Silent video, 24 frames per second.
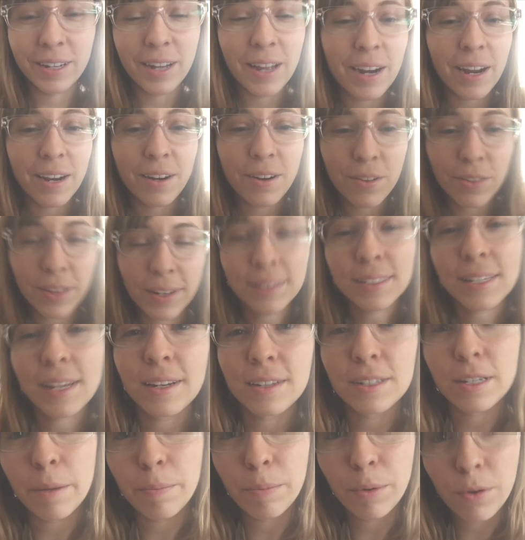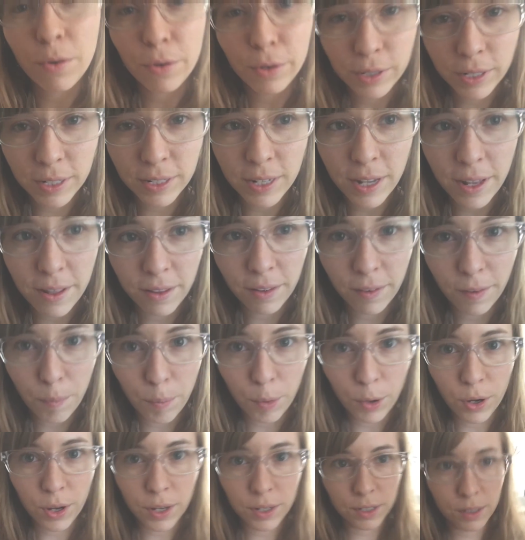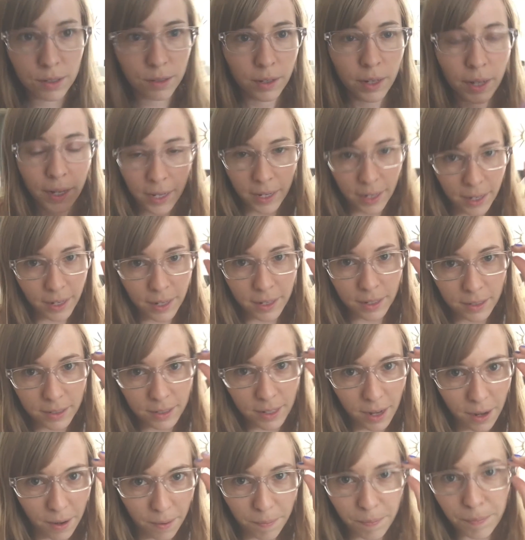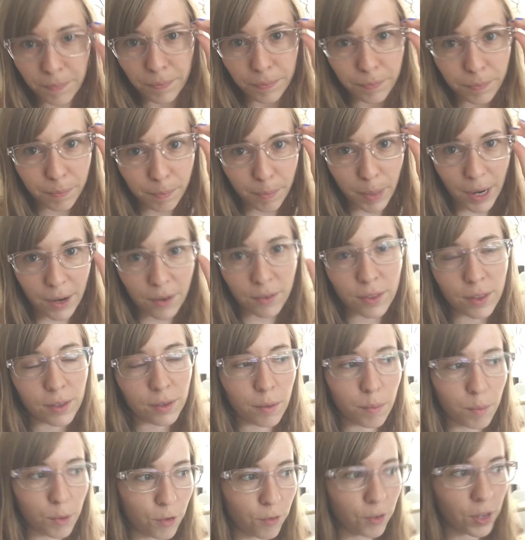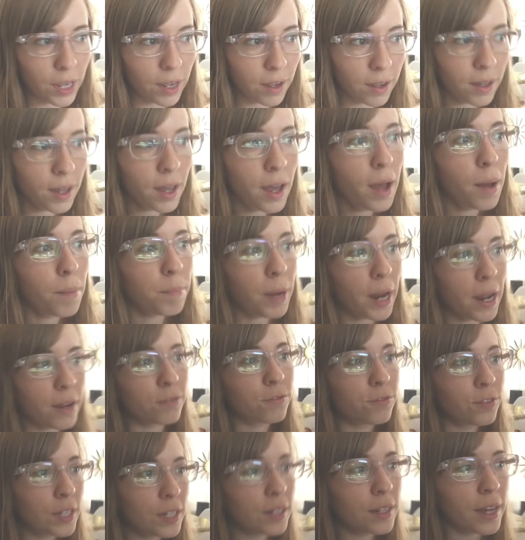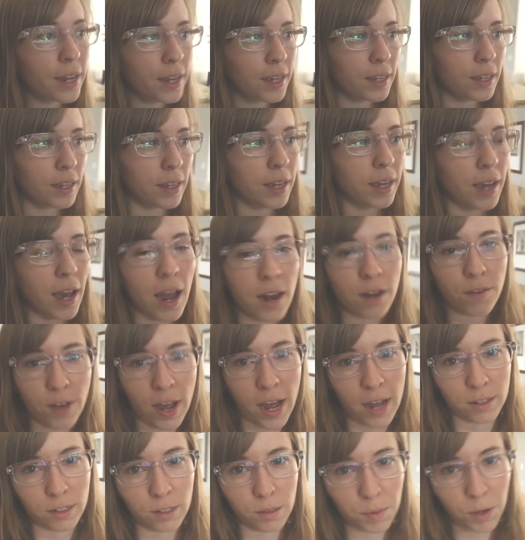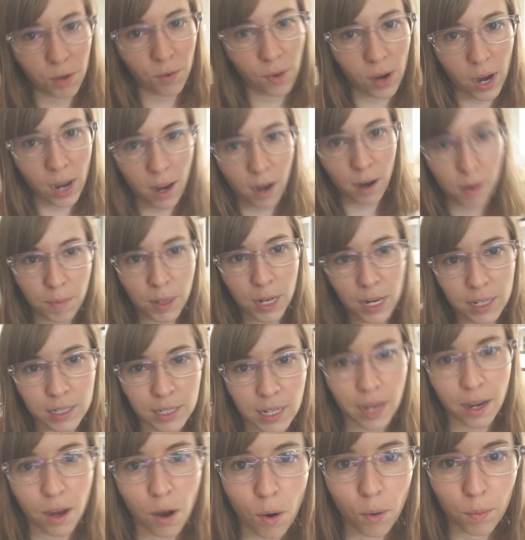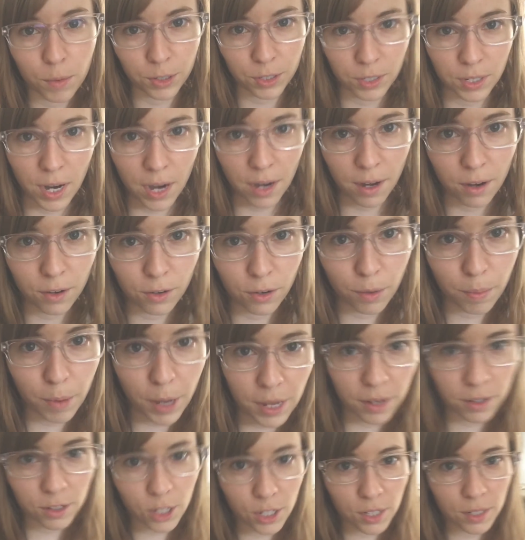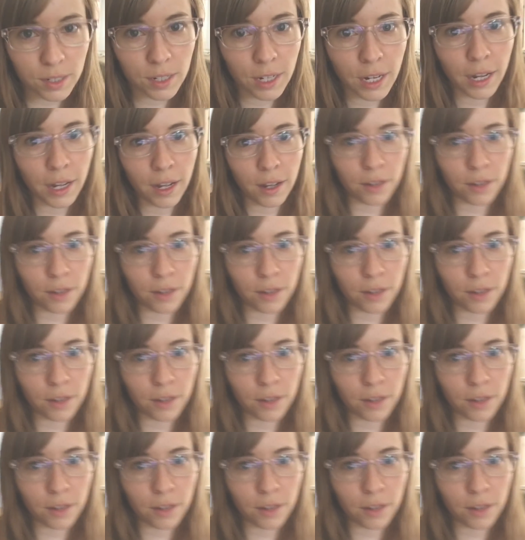And I know that's like typical to say that the book is better than the movie, but I feel like it kind of has to be, right? I mean, it's like almost 900 pages.